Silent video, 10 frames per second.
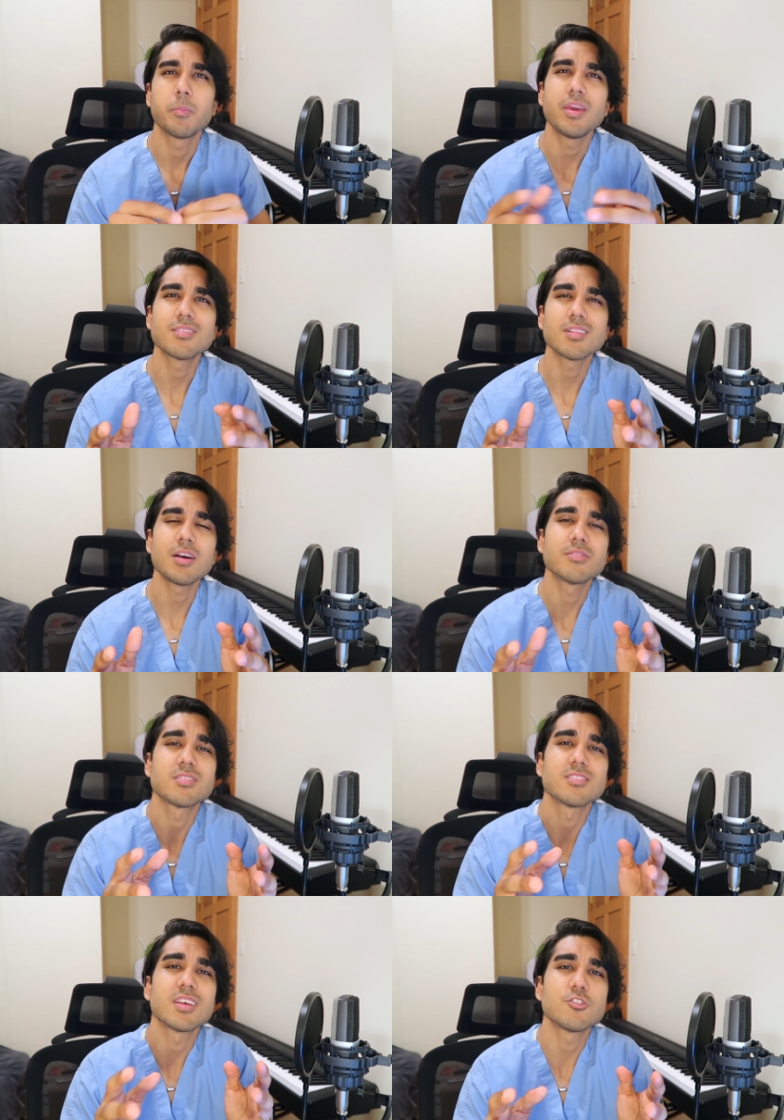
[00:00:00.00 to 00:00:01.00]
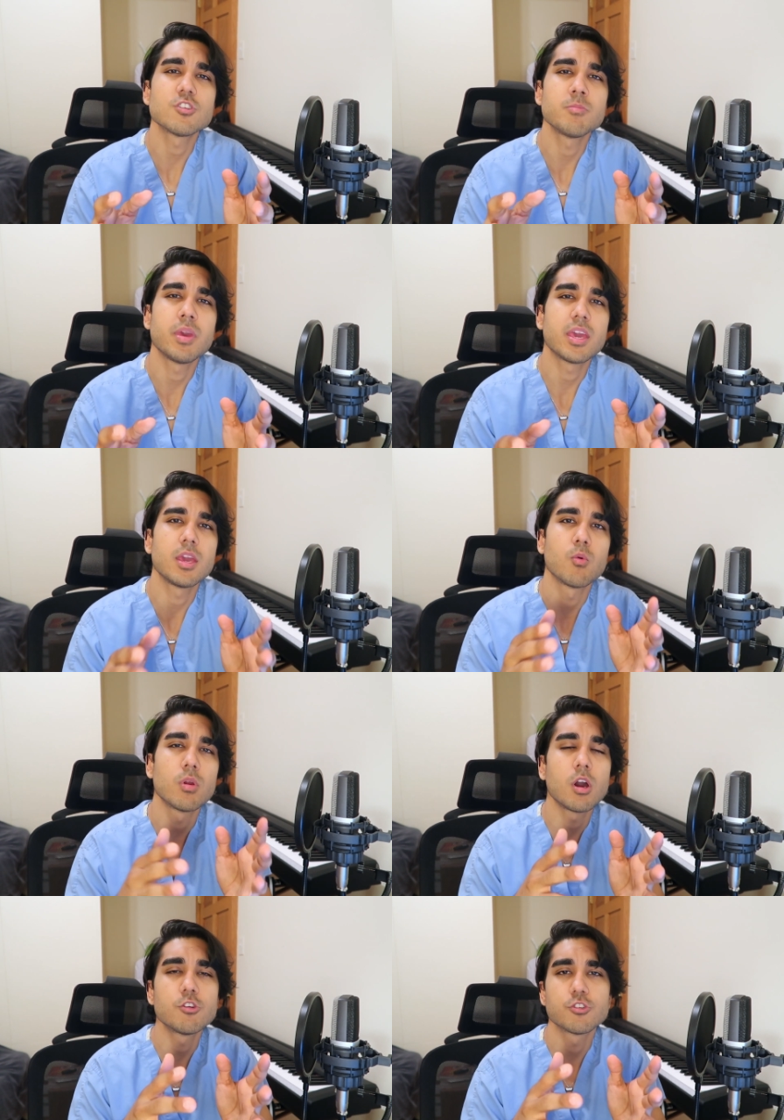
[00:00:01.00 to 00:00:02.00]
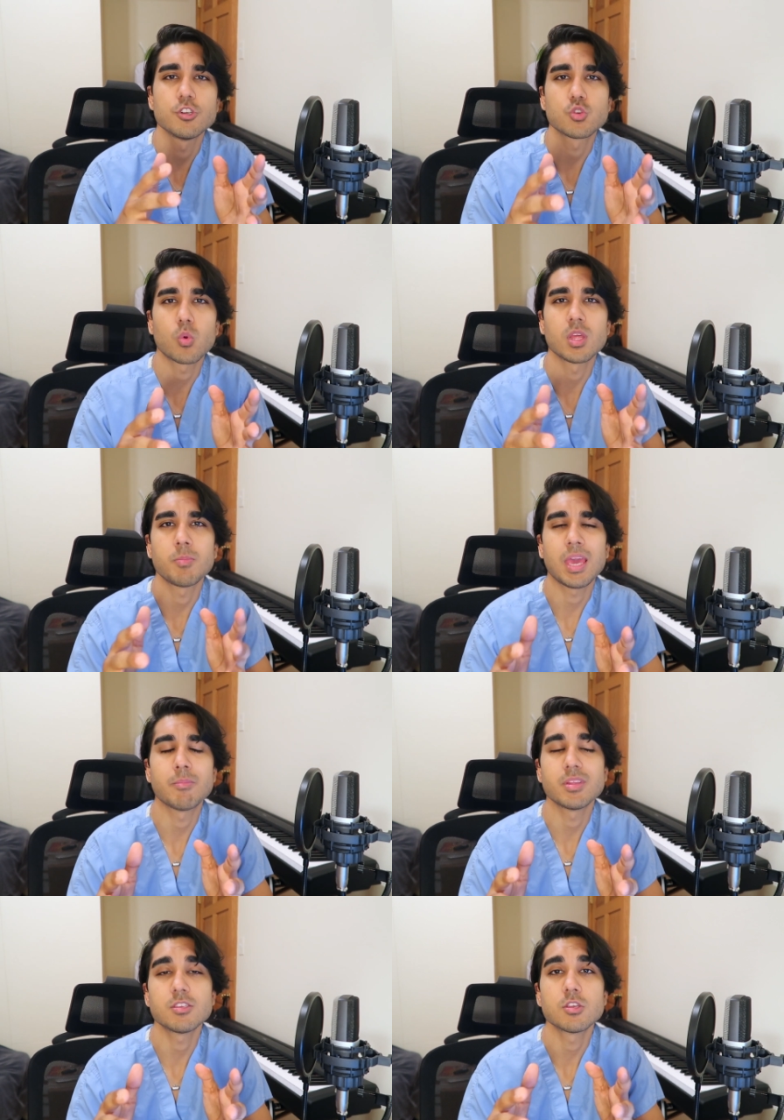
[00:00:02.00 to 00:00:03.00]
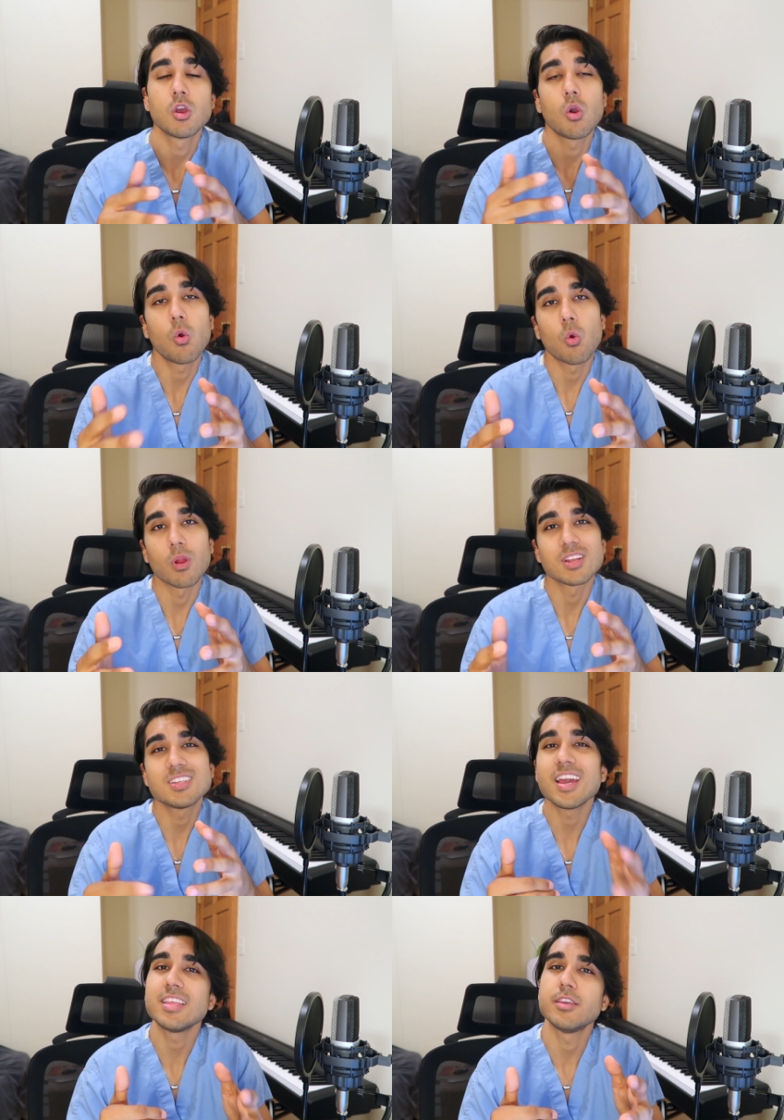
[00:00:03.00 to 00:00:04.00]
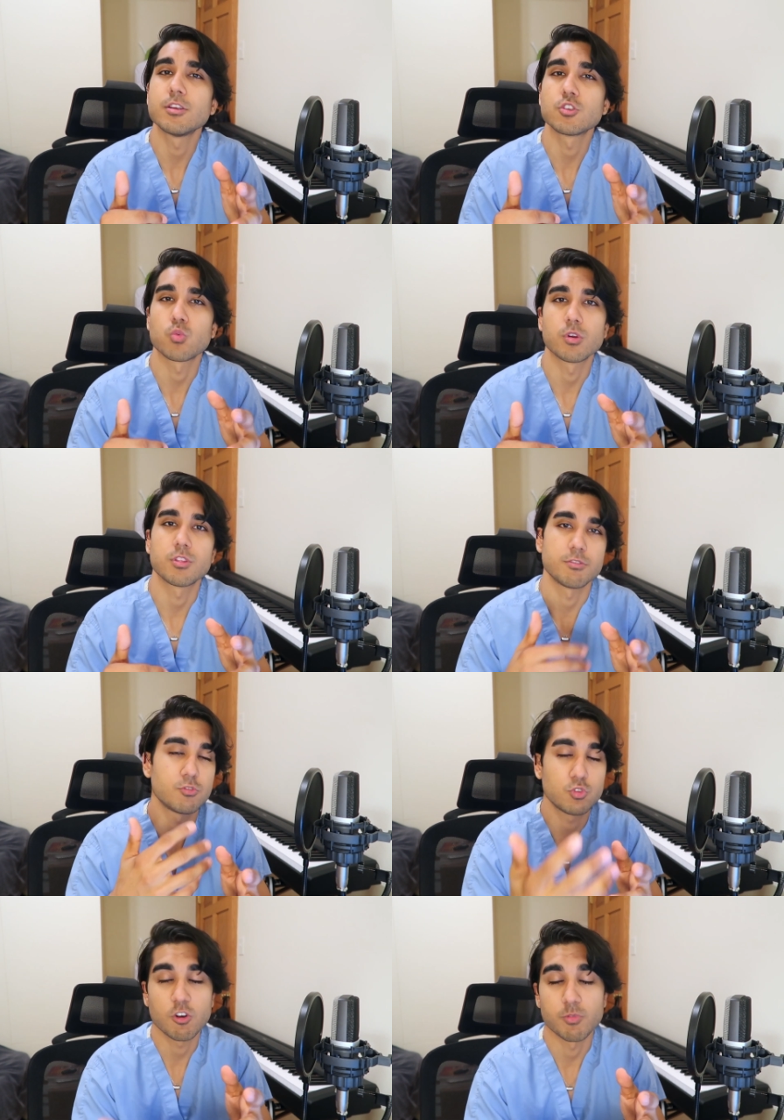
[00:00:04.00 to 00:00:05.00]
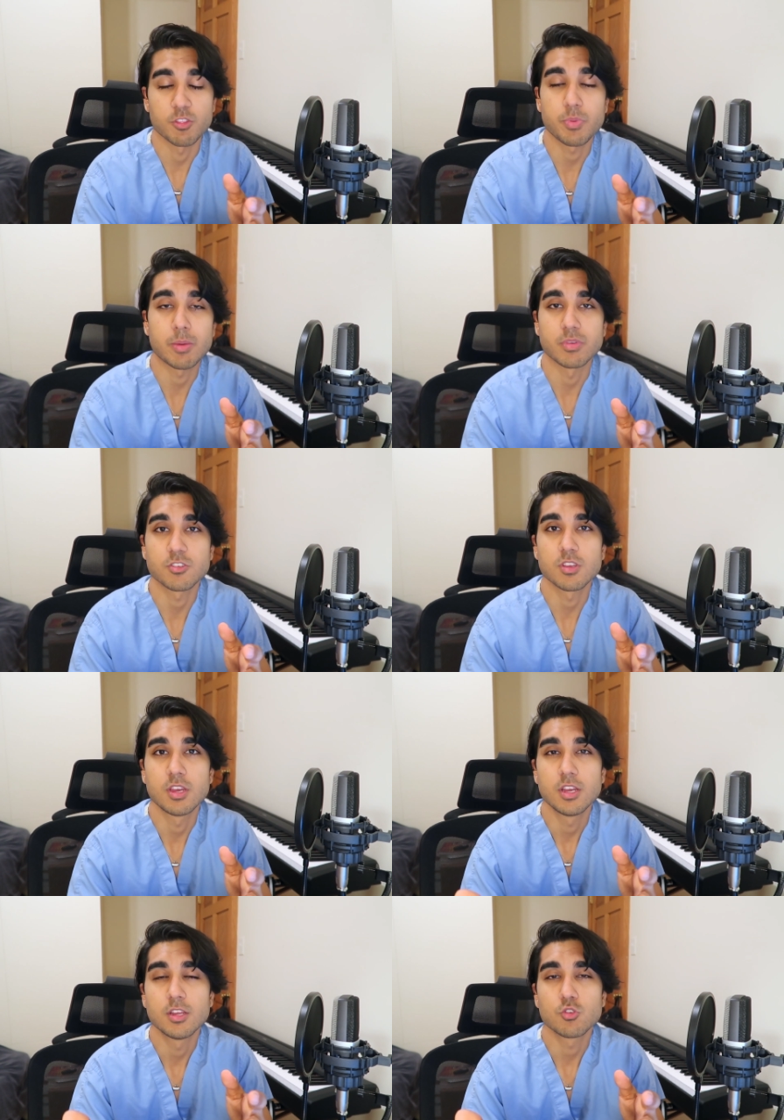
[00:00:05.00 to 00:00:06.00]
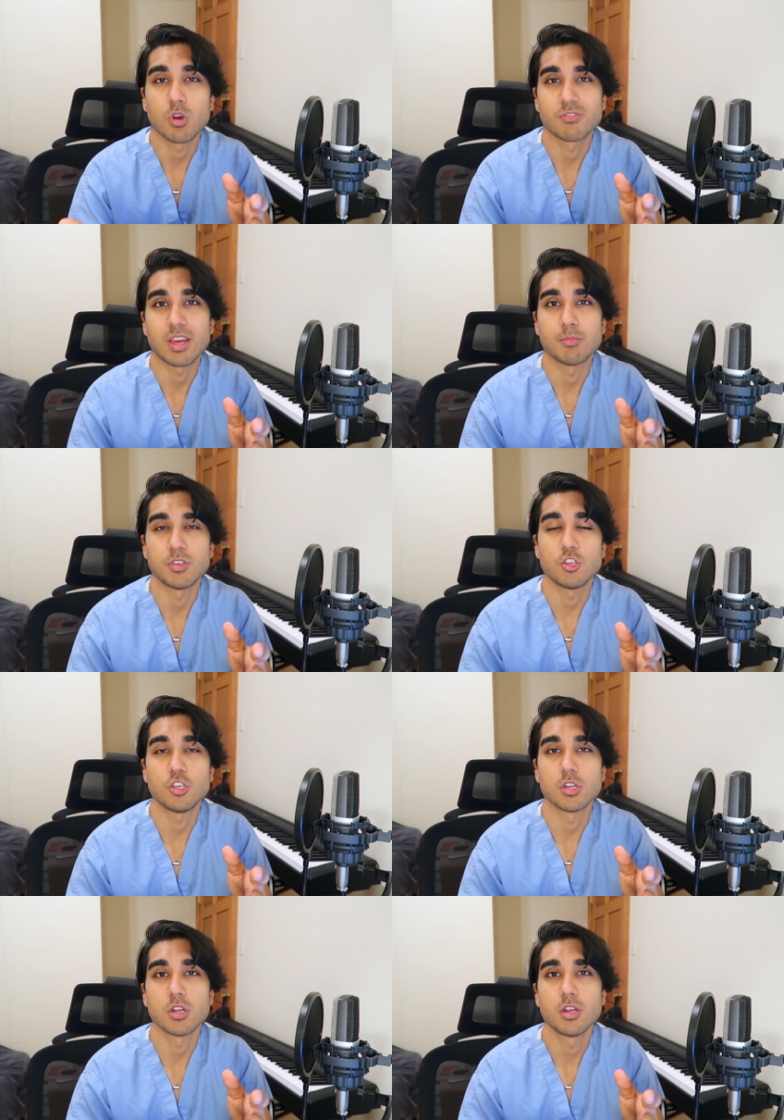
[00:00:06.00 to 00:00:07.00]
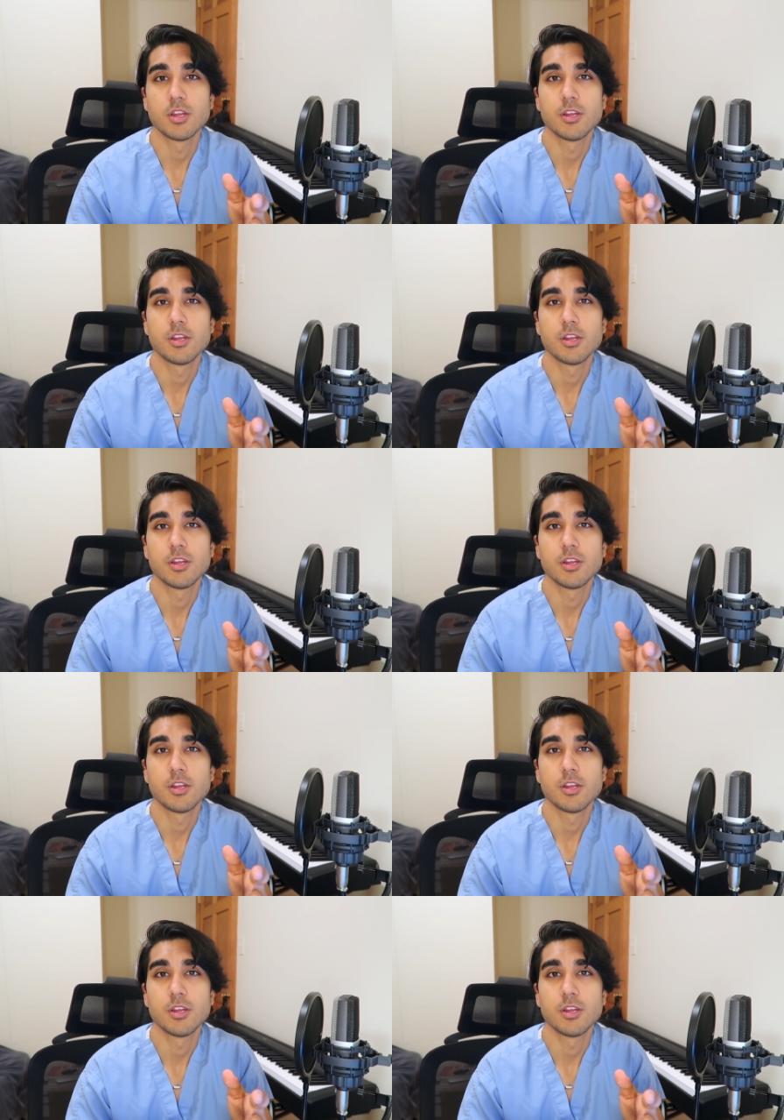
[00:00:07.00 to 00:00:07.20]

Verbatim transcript: P S L F is essentially making one hundred twenty payments, or ten years worth of twelve month payments, twelve times each year,